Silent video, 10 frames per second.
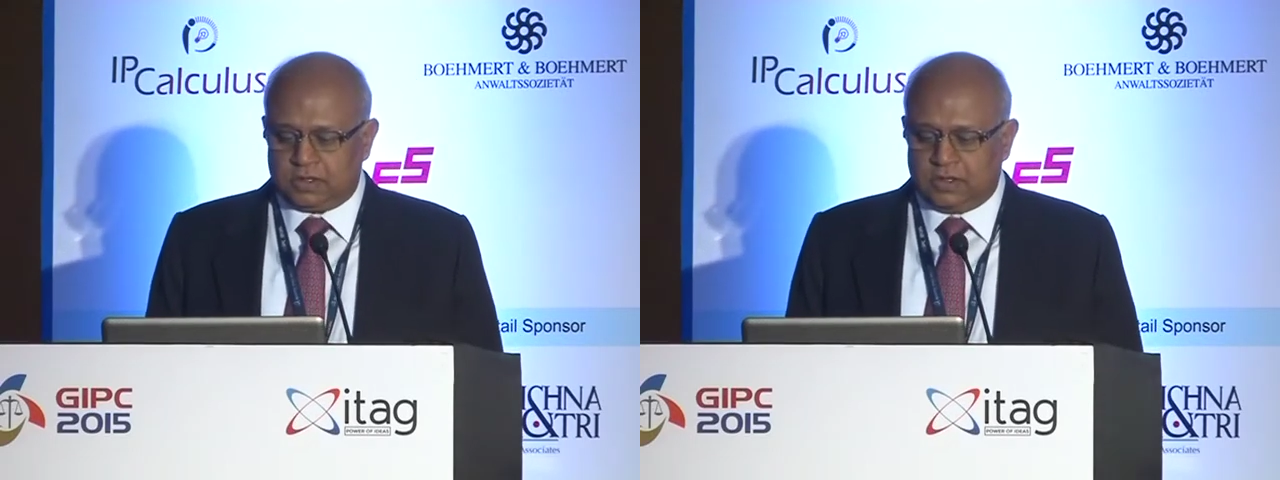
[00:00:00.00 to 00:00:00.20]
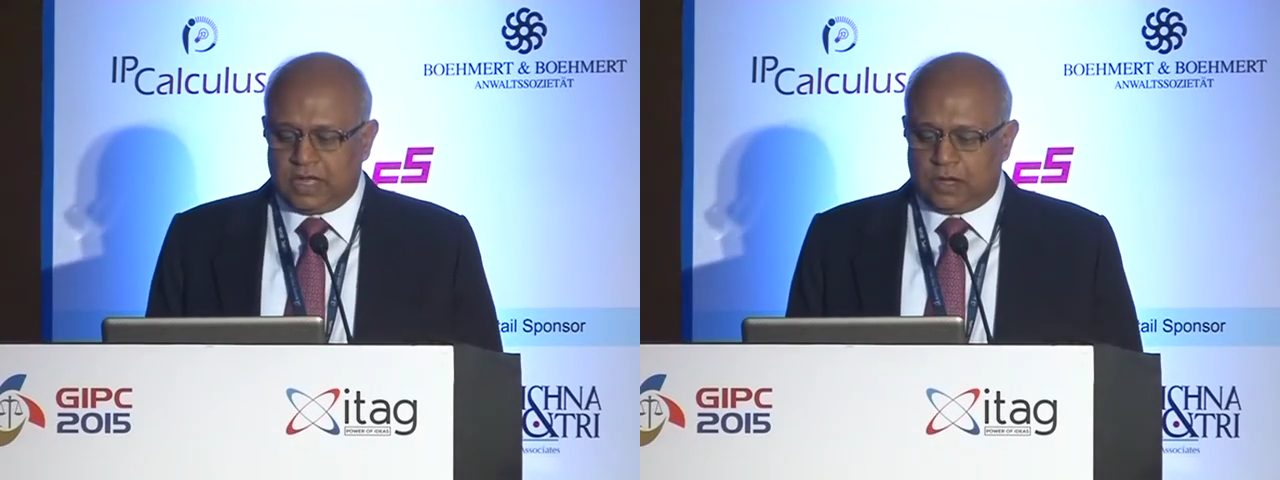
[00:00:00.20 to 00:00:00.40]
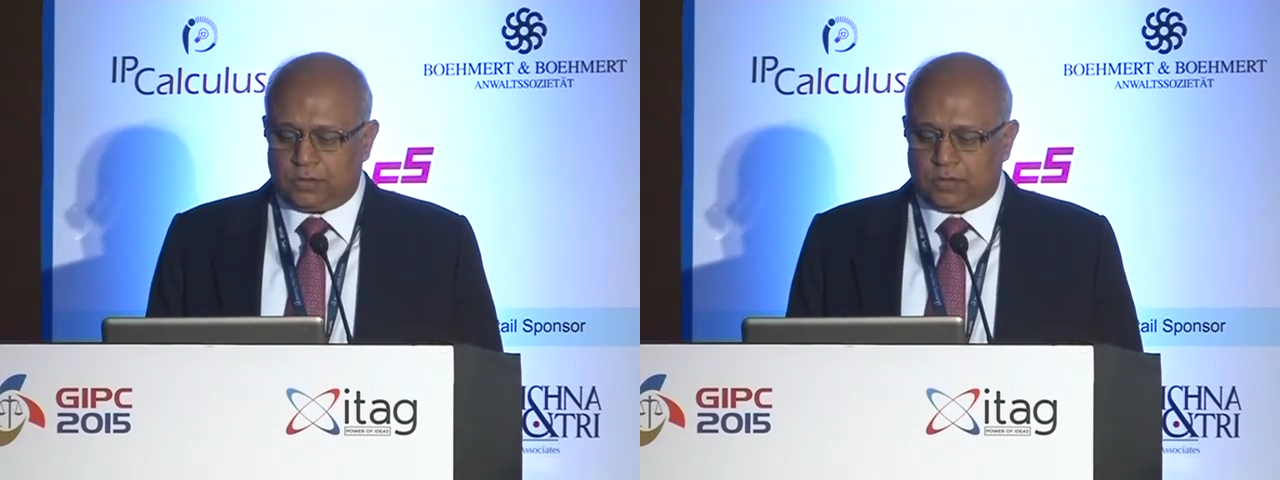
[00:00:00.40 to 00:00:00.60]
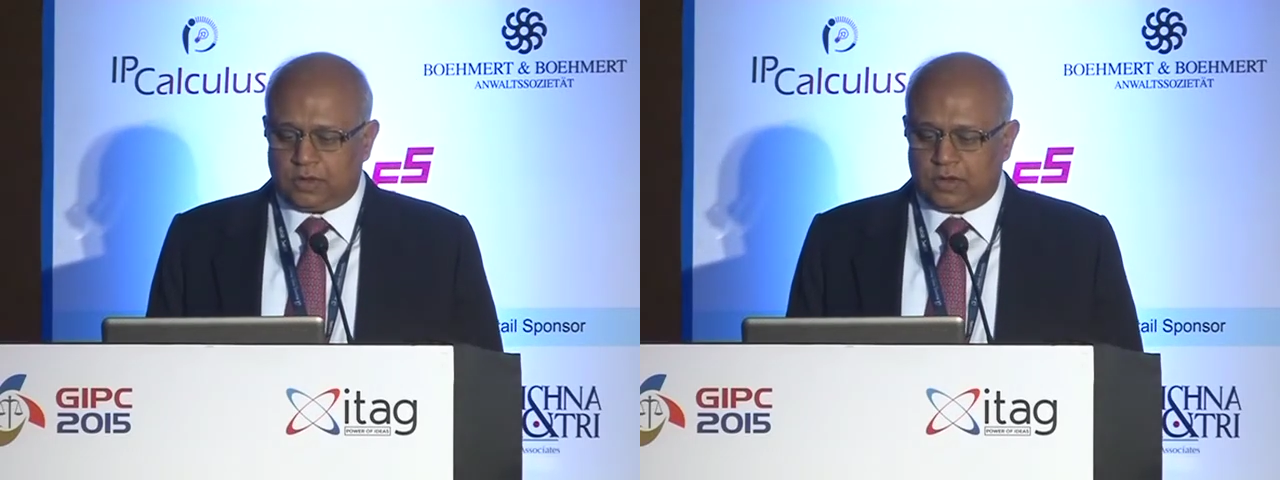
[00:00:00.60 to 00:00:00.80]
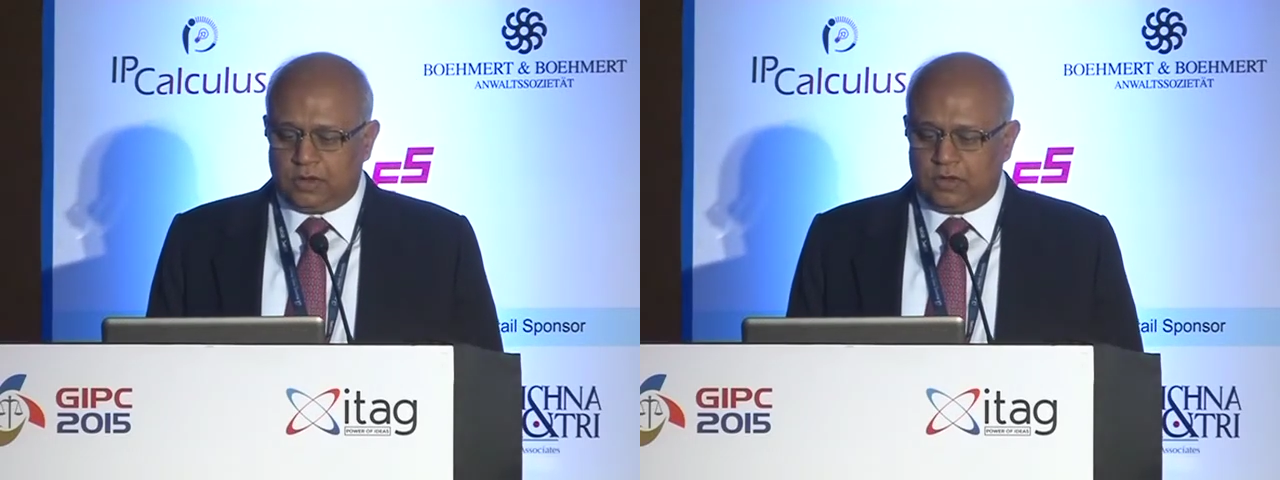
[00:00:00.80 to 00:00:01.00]
Now,
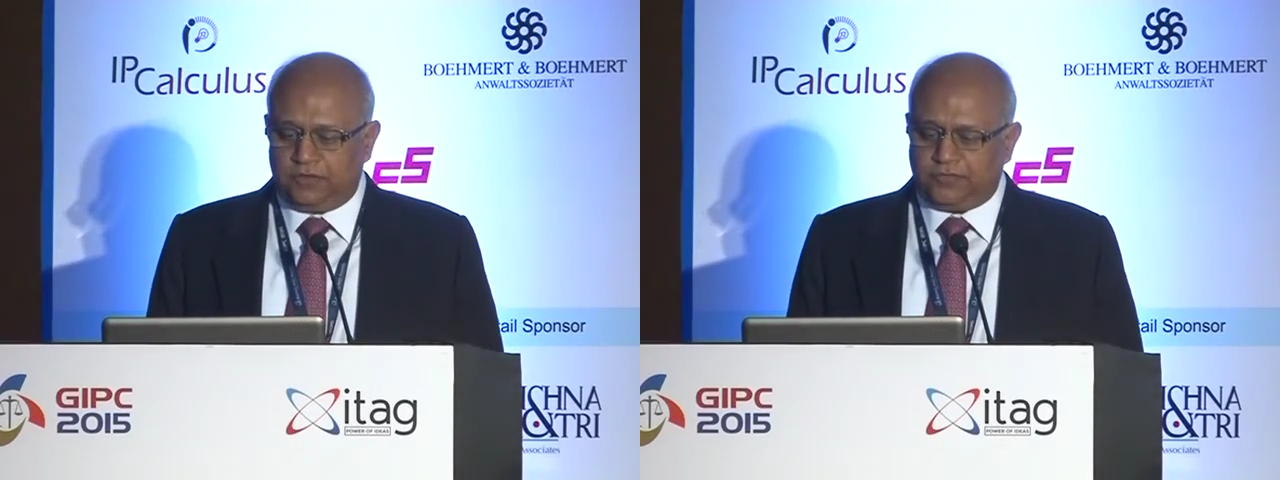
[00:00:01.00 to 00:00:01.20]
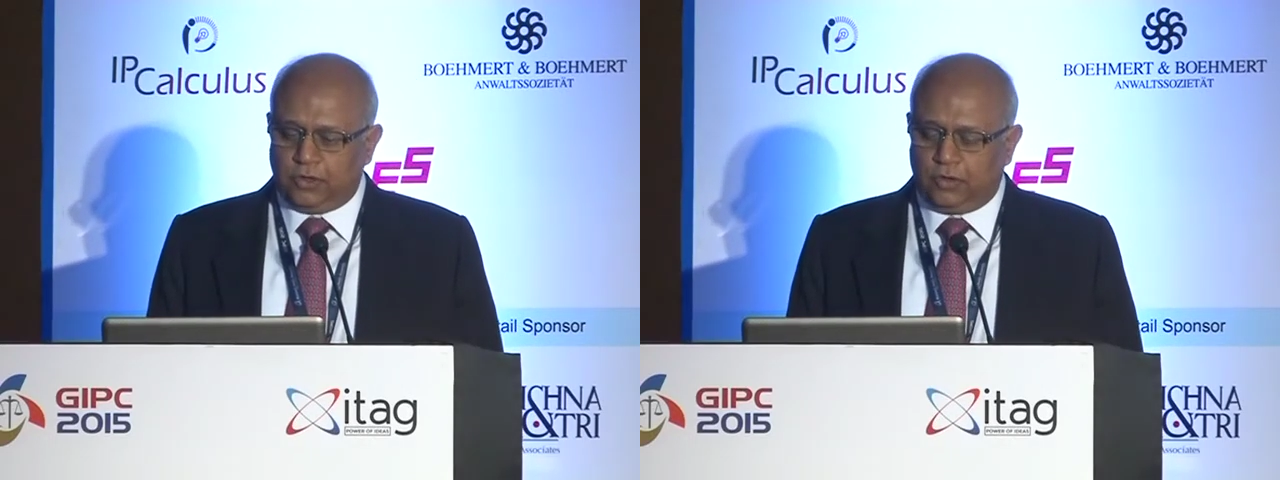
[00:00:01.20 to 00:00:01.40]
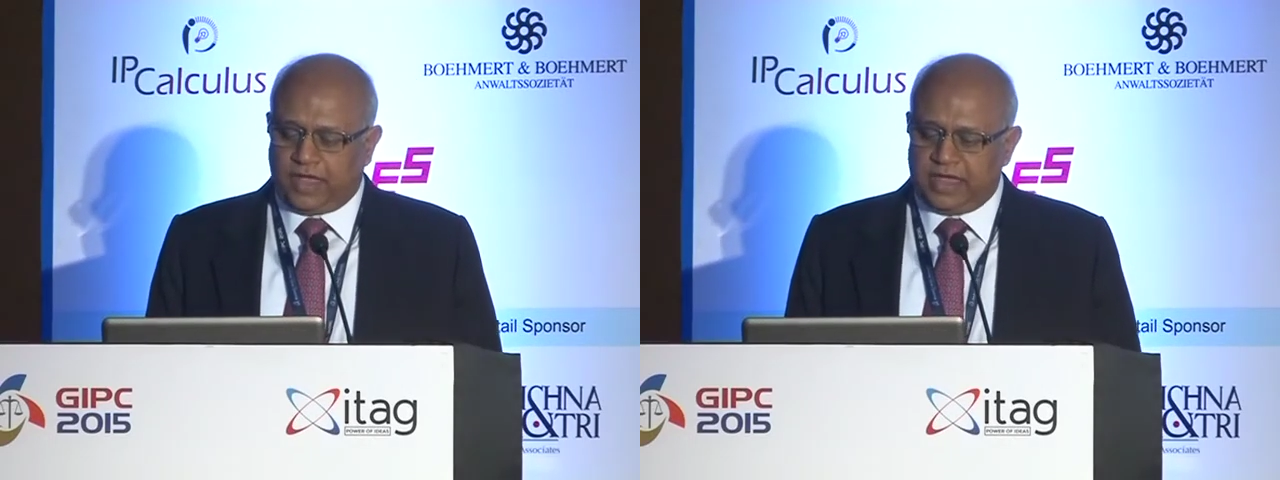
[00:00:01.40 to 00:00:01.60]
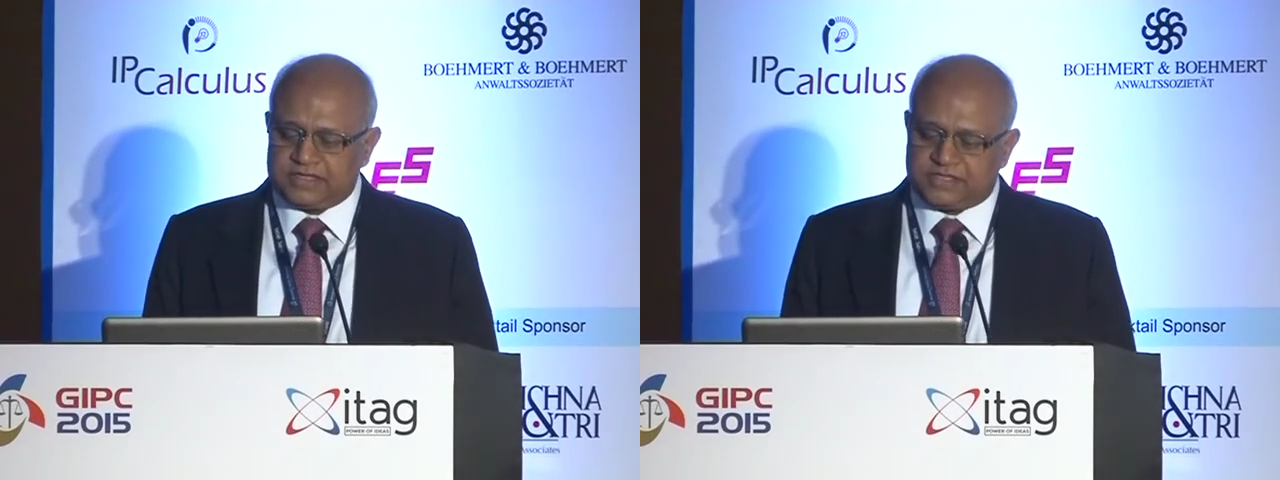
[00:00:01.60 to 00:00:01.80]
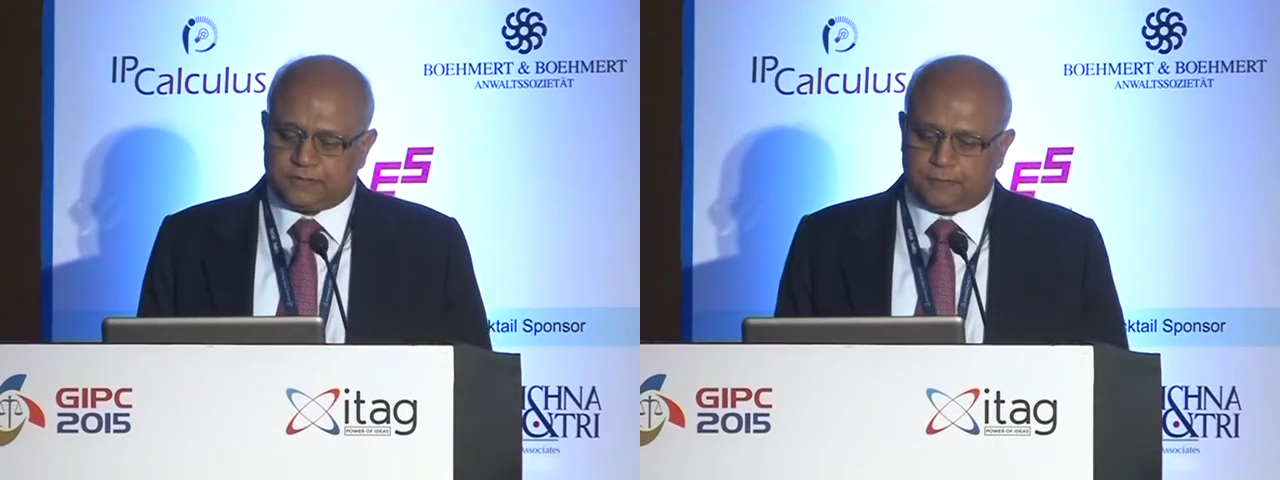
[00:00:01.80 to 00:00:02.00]
if you look
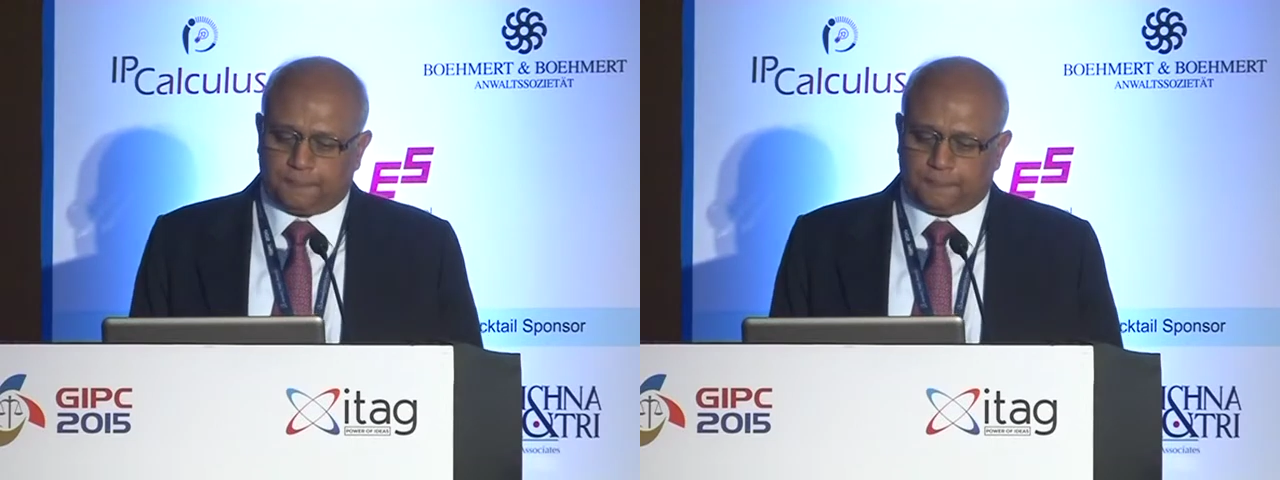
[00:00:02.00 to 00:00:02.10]
at